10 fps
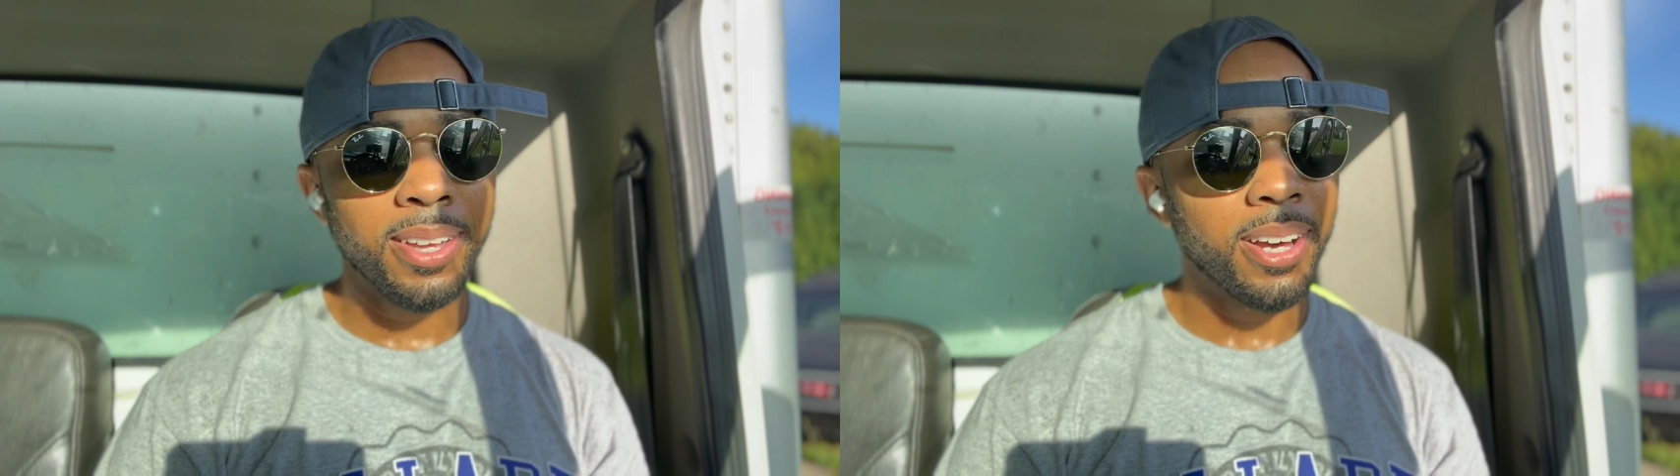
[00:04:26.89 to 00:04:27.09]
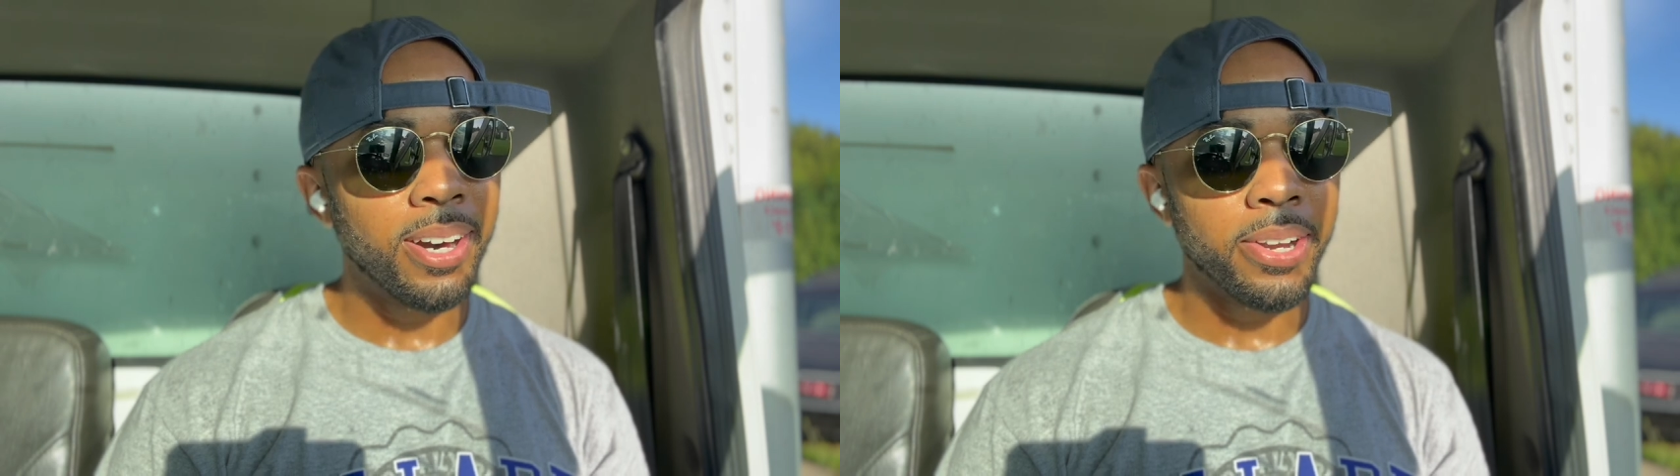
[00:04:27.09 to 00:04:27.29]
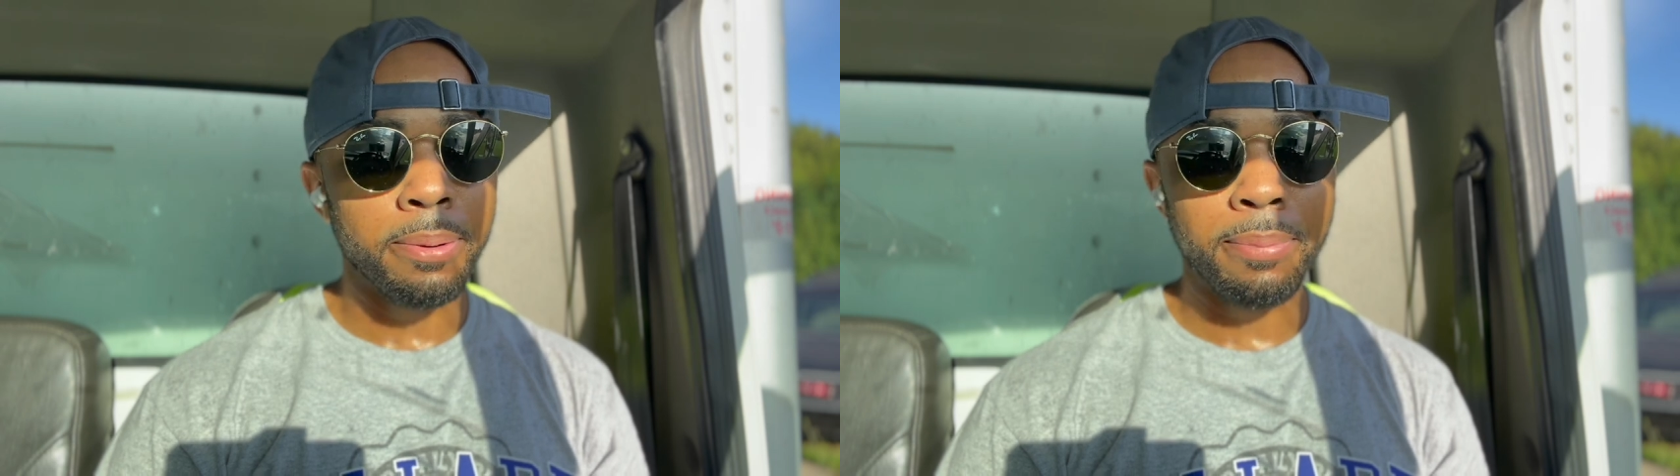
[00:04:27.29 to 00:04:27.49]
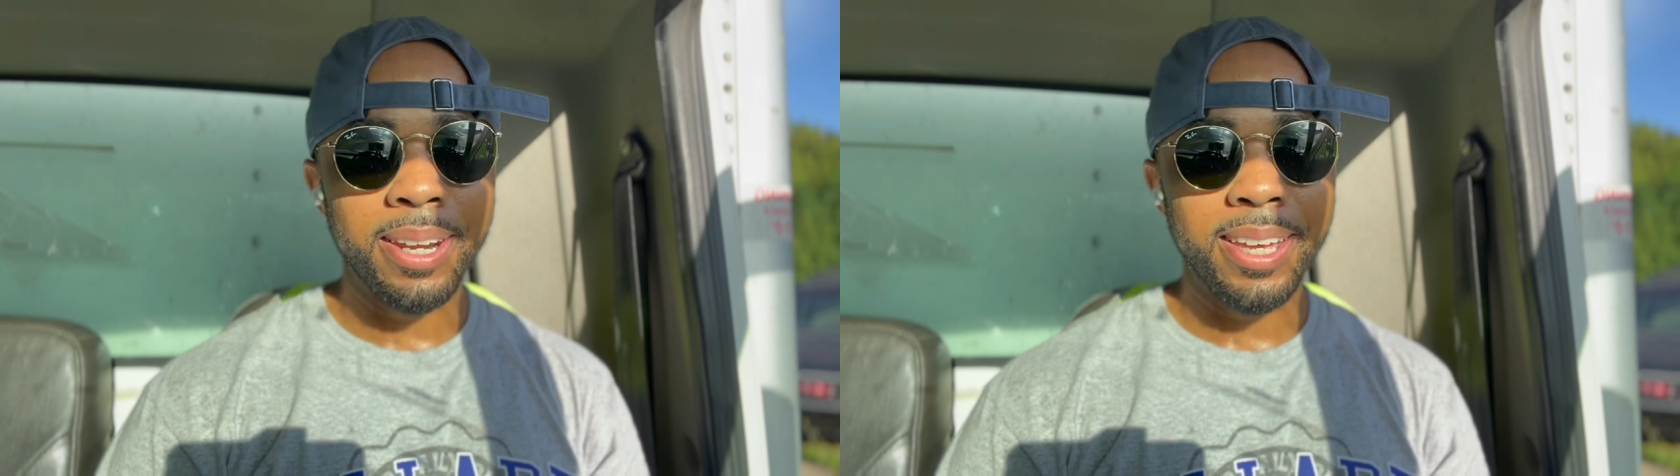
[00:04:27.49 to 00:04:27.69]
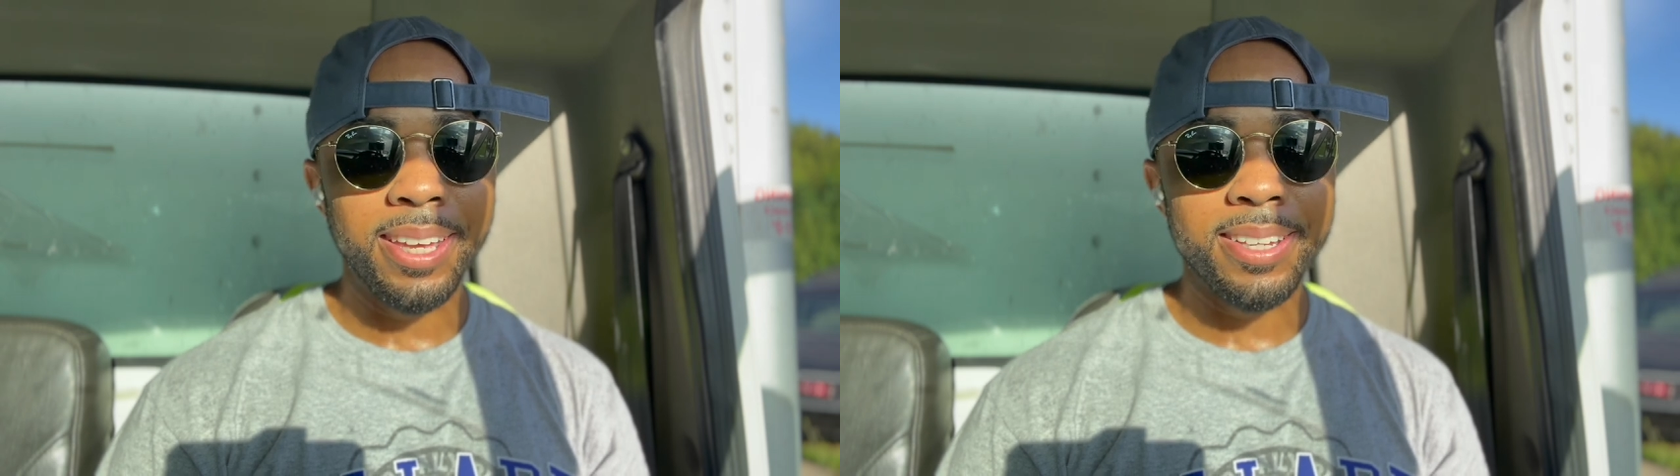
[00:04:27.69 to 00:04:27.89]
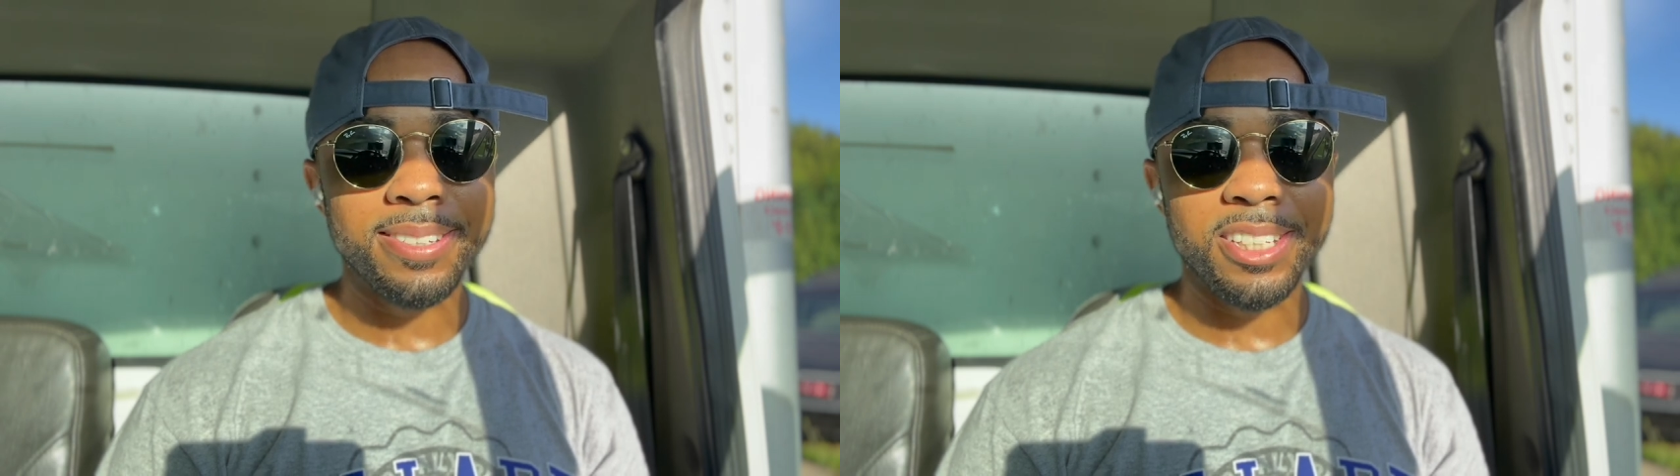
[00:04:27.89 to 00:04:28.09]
the money is.